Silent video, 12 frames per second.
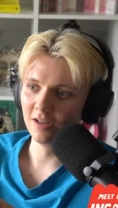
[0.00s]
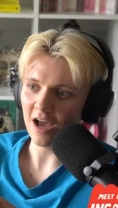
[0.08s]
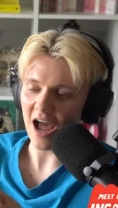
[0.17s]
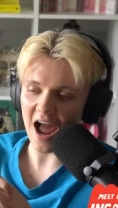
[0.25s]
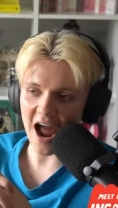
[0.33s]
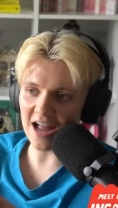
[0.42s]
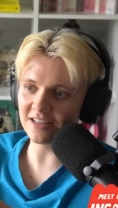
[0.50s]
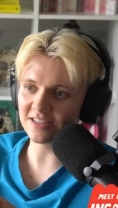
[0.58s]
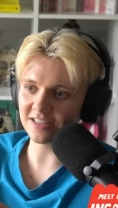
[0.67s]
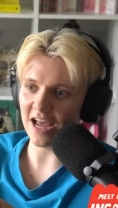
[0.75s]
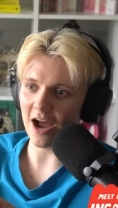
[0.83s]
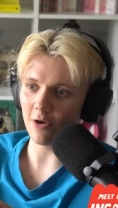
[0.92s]
Hands
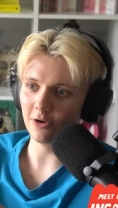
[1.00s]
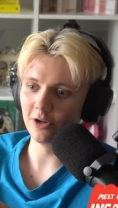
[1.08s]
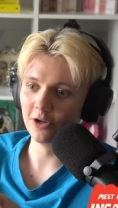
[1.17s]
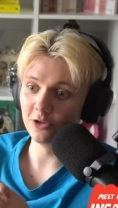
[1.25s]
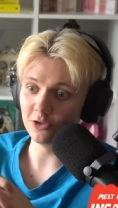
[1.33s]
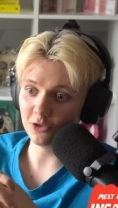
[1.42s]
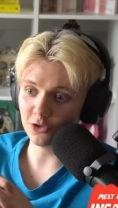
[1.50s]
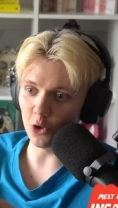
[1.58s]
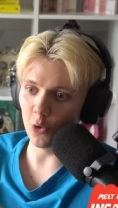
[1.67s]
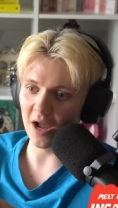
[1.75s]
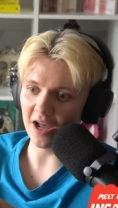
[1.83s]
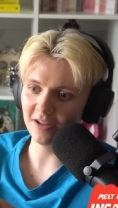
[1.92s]
down.
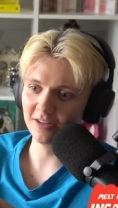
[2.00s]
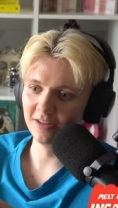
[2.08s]
Do it.